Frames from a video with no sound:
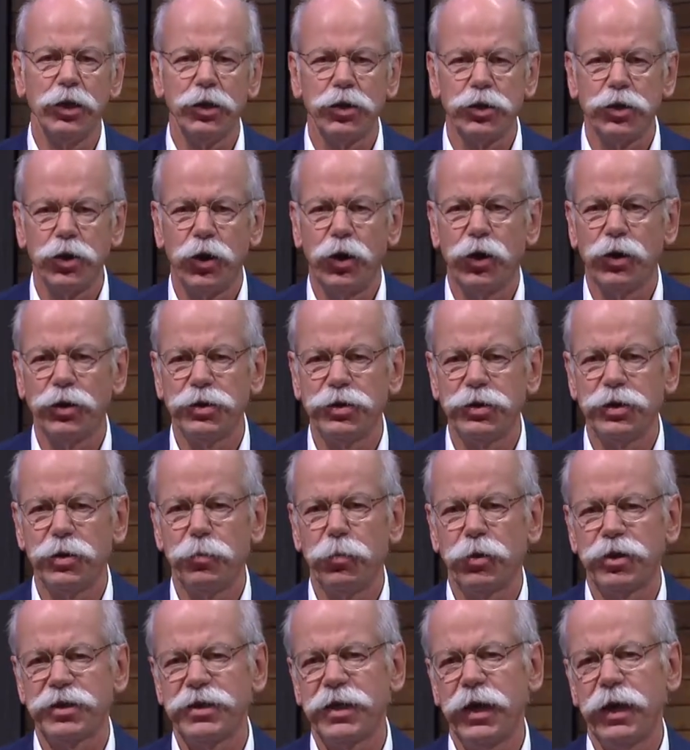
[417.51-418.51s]
turns the
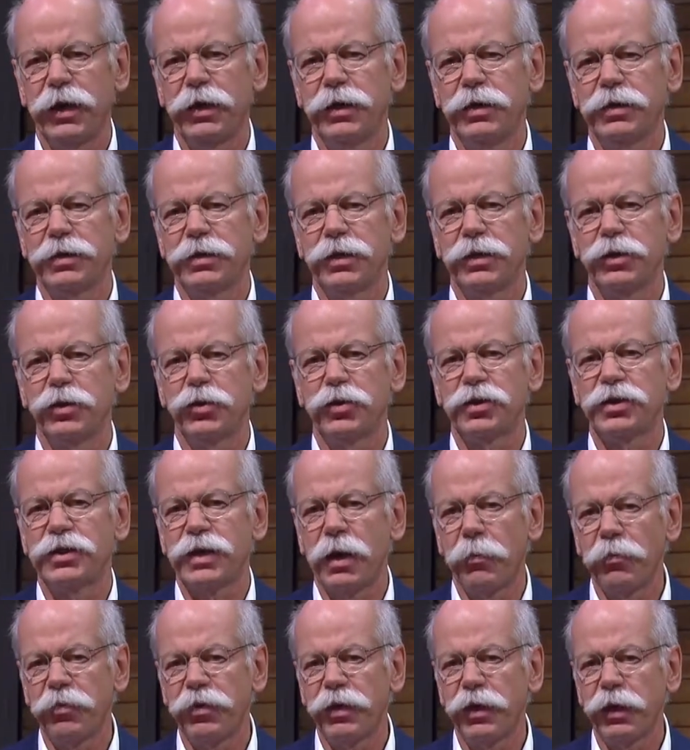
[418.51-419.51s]
Mercedes into
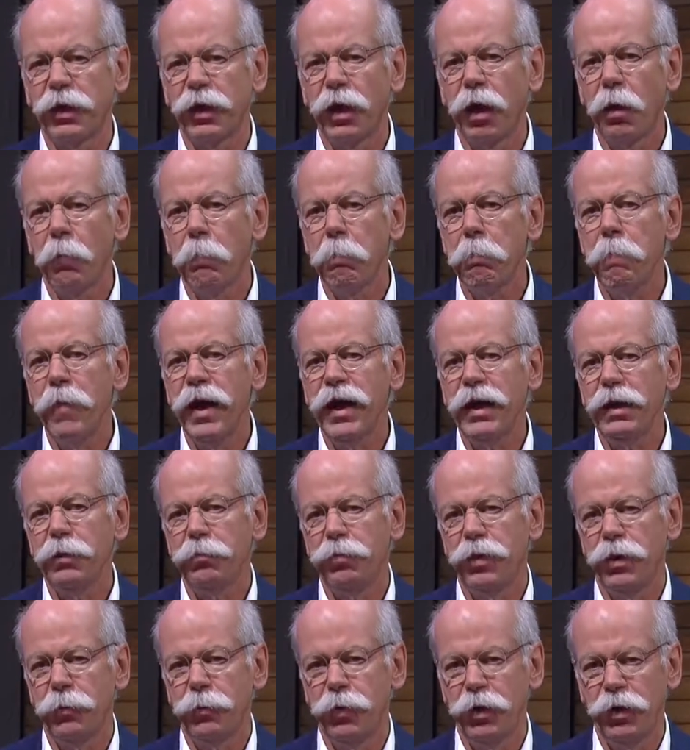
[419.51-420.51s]
something many
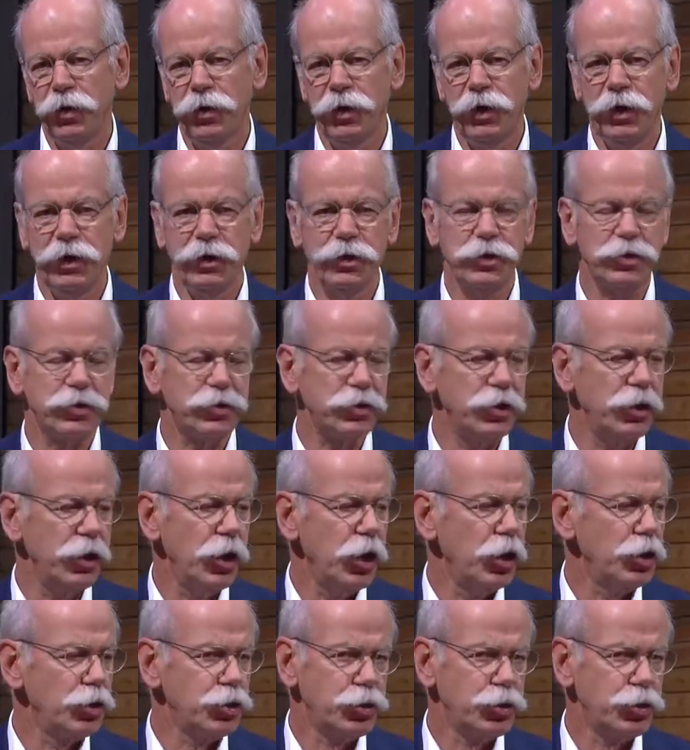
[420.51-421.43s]
people in the industry